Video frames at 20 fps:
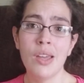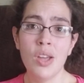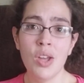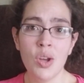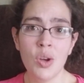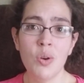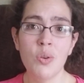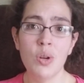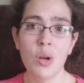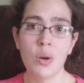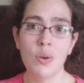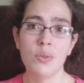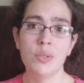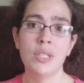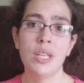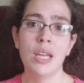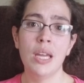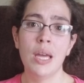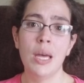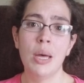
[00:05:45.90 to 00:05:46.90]
Who knows?
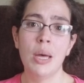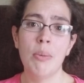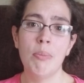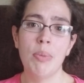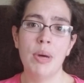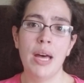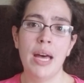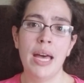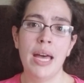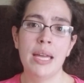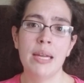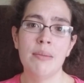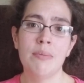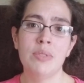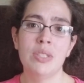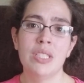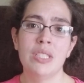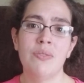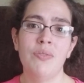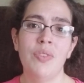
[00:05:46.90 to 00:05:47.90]
But I am
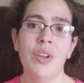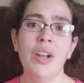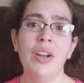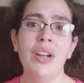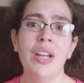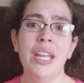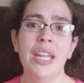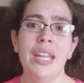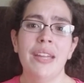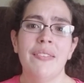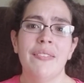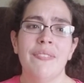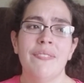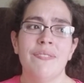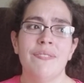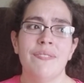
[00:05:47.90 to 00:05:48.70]
just very,